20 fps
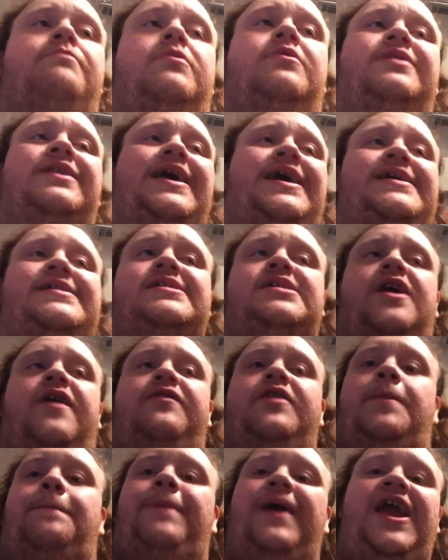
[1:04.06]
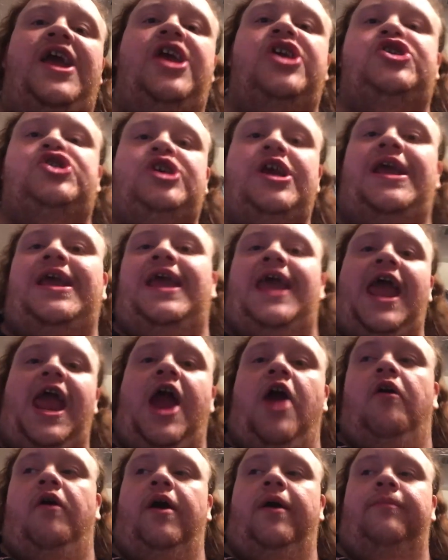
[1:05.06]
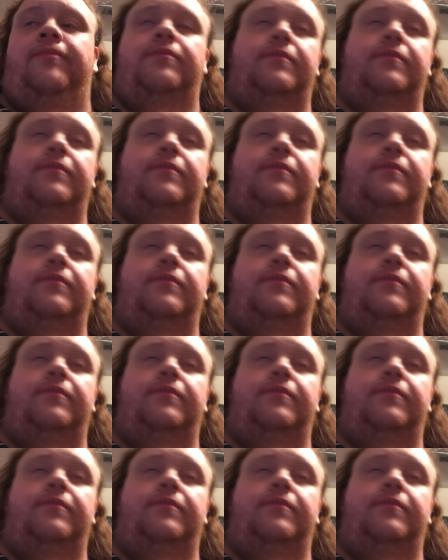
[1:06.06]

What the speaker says: Less of the PG era,